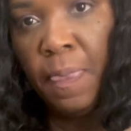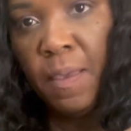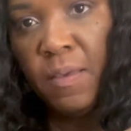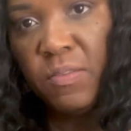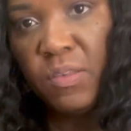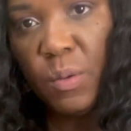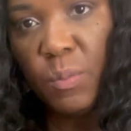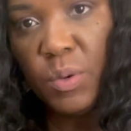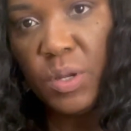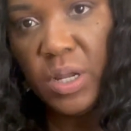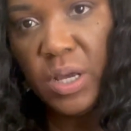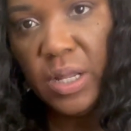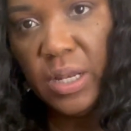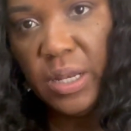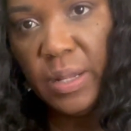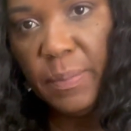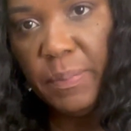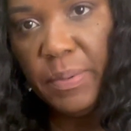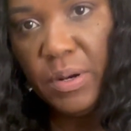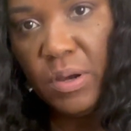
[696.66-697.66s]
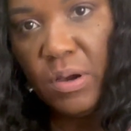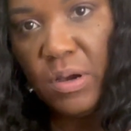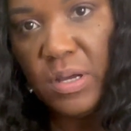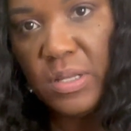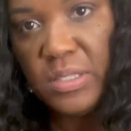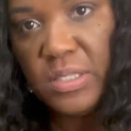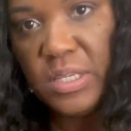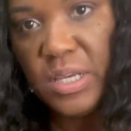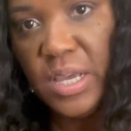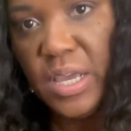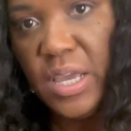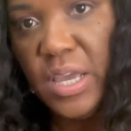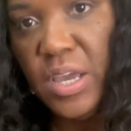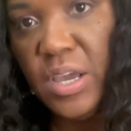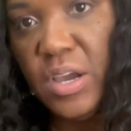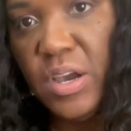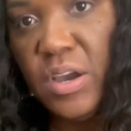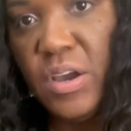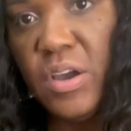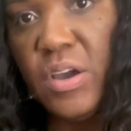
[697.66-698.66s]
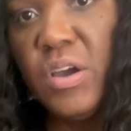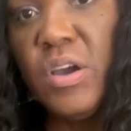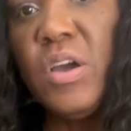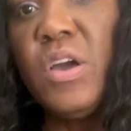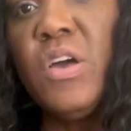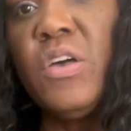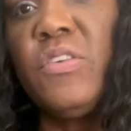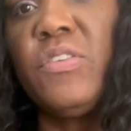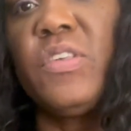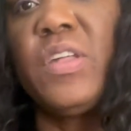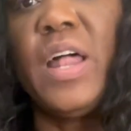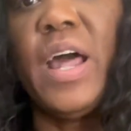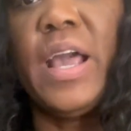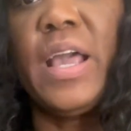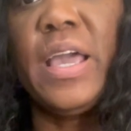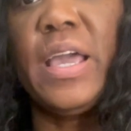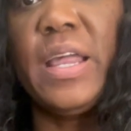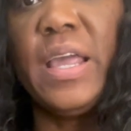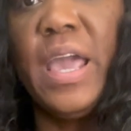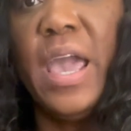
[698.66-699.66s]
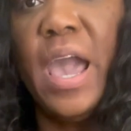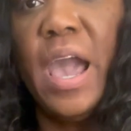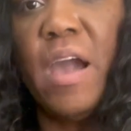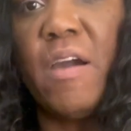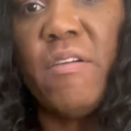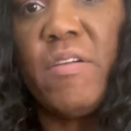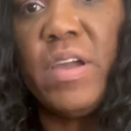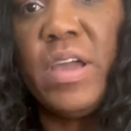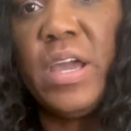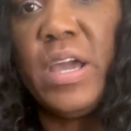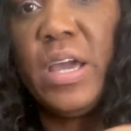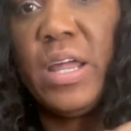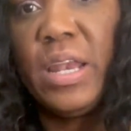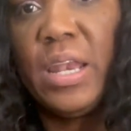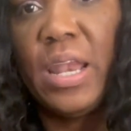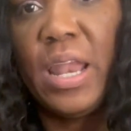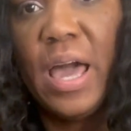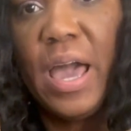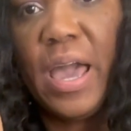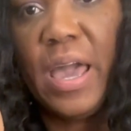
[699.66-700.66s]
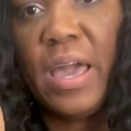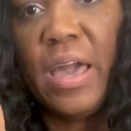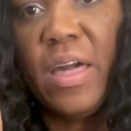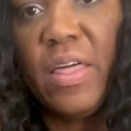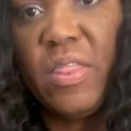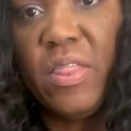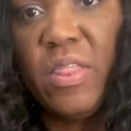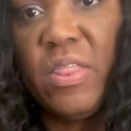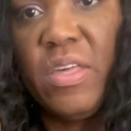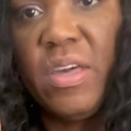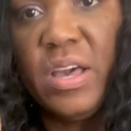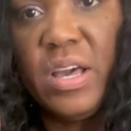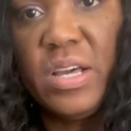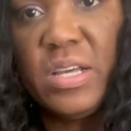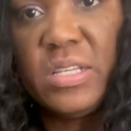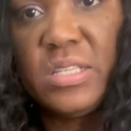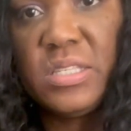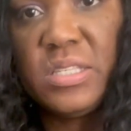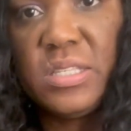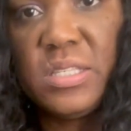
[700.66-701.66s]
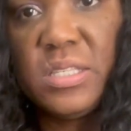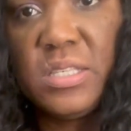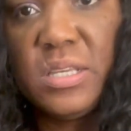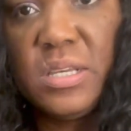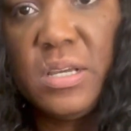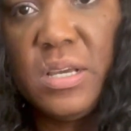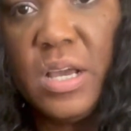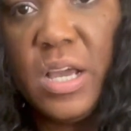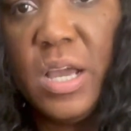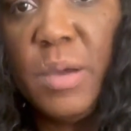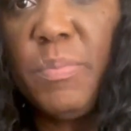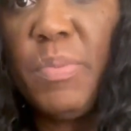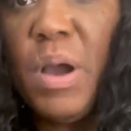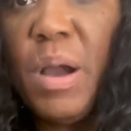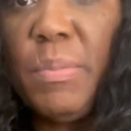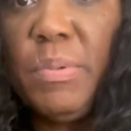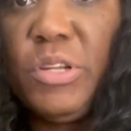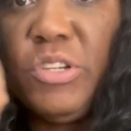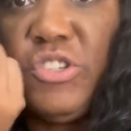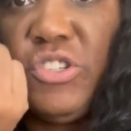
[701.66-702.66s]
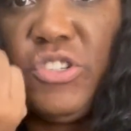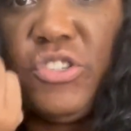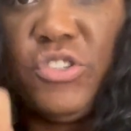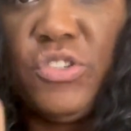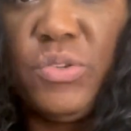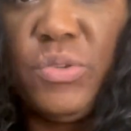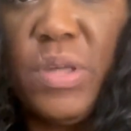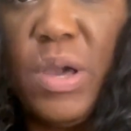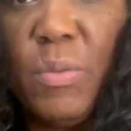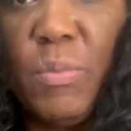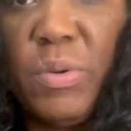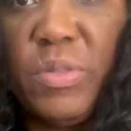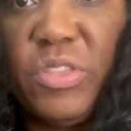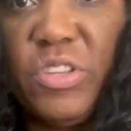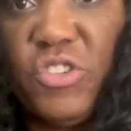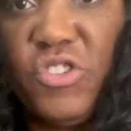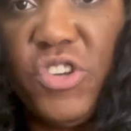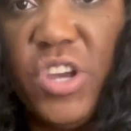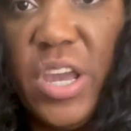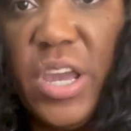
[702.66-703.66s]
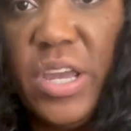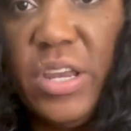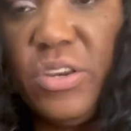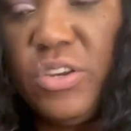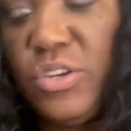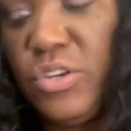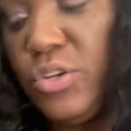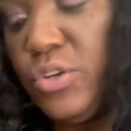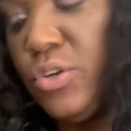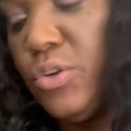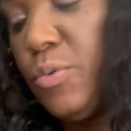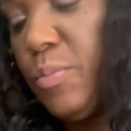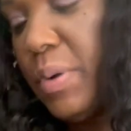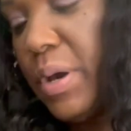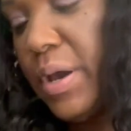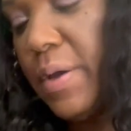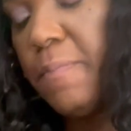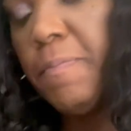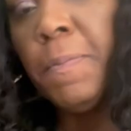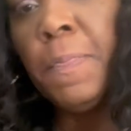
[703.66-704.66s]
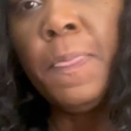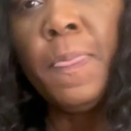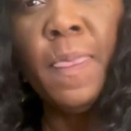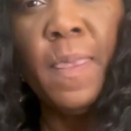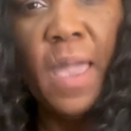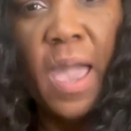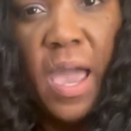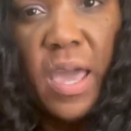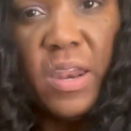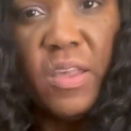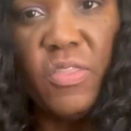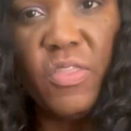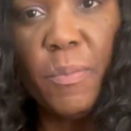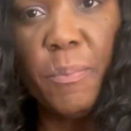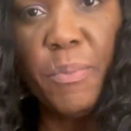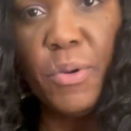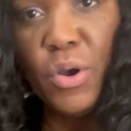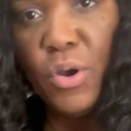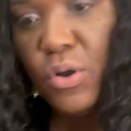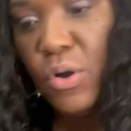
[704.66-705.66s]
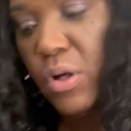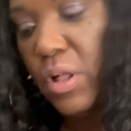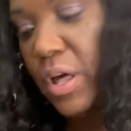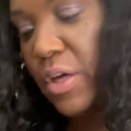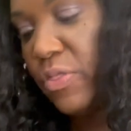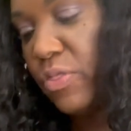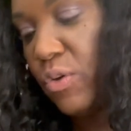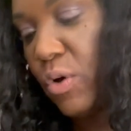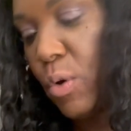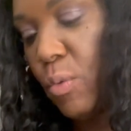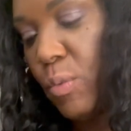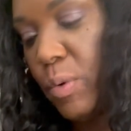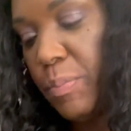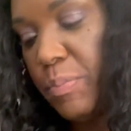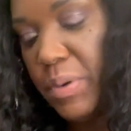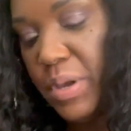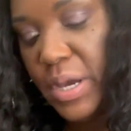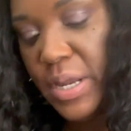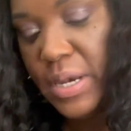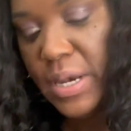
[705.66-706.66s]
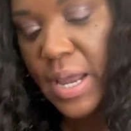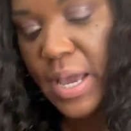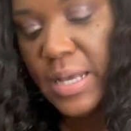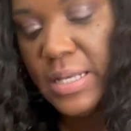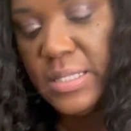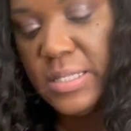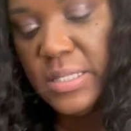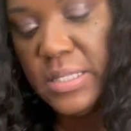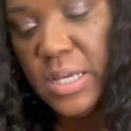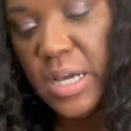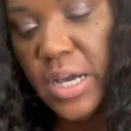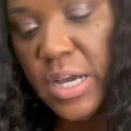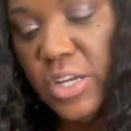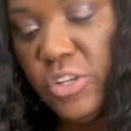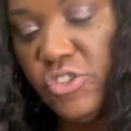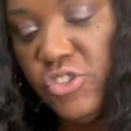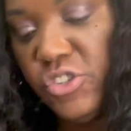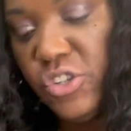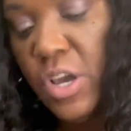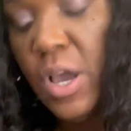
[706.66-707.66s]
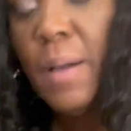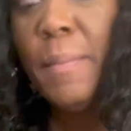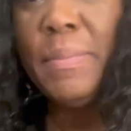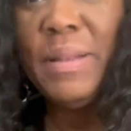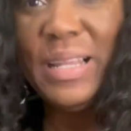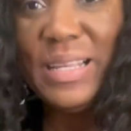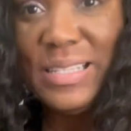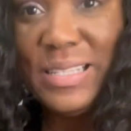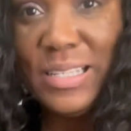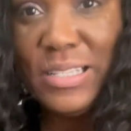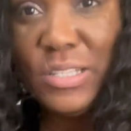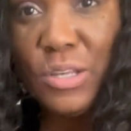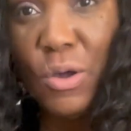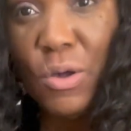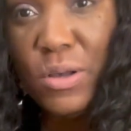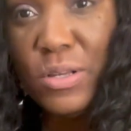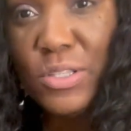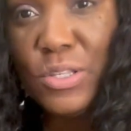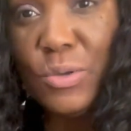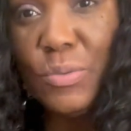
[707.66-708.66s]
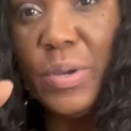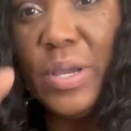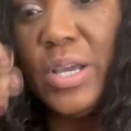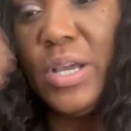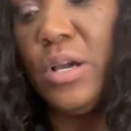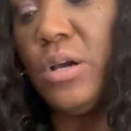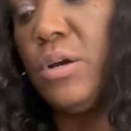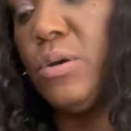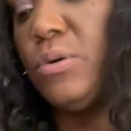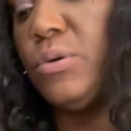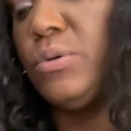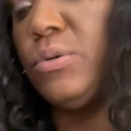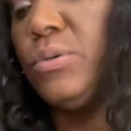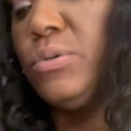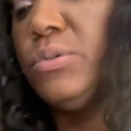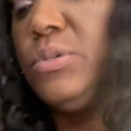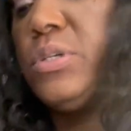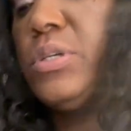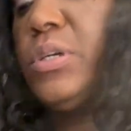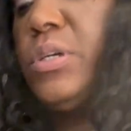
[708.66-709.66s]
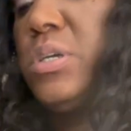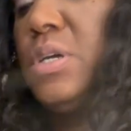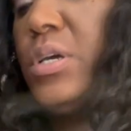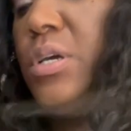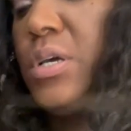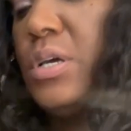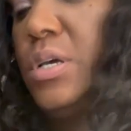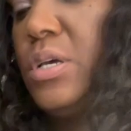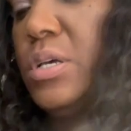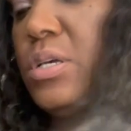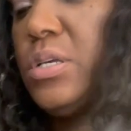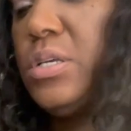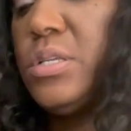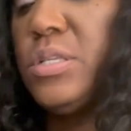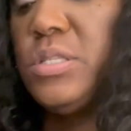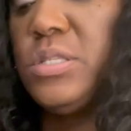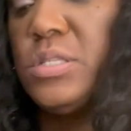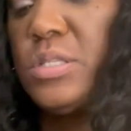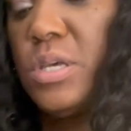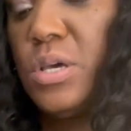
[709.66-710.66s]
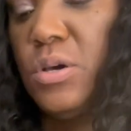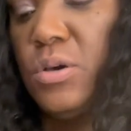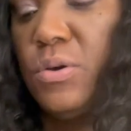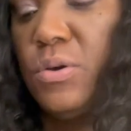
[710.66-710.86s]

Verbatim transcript: So I'm gonna clip it onto here so that I can carry it like this. I could probably just do that with the chain too, but adding the pearl I thought would be a nice touch. Plus it's also in gold. So